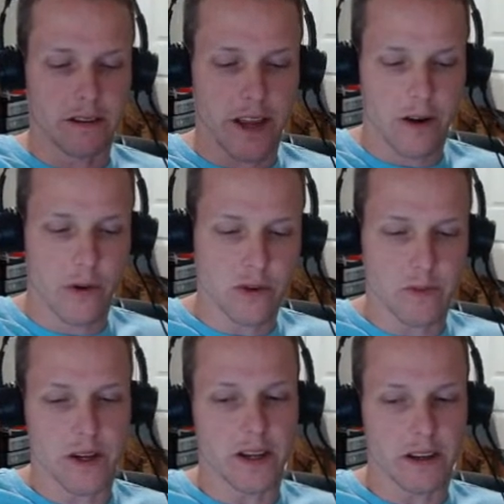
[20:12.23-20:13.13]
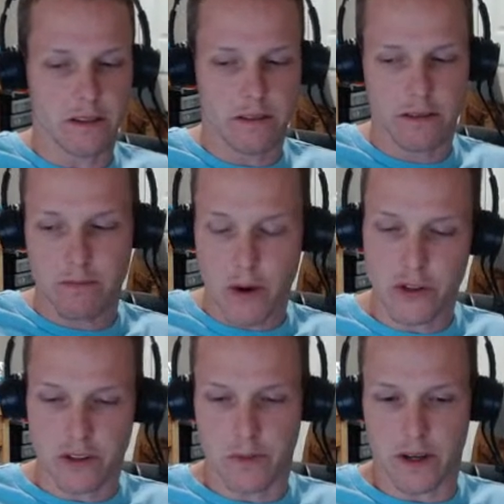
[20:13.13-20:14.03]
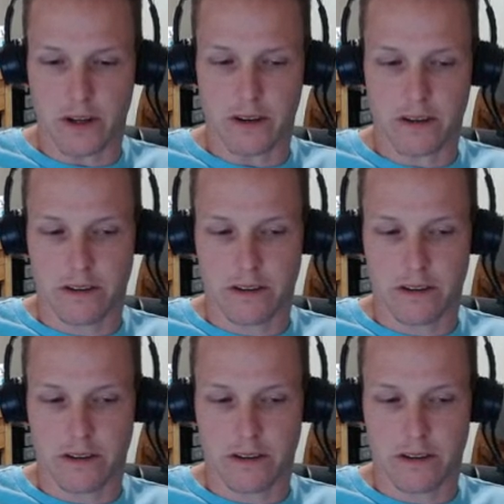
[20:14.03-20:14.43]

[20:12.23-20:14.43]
Aeros MiG, Motion MiG.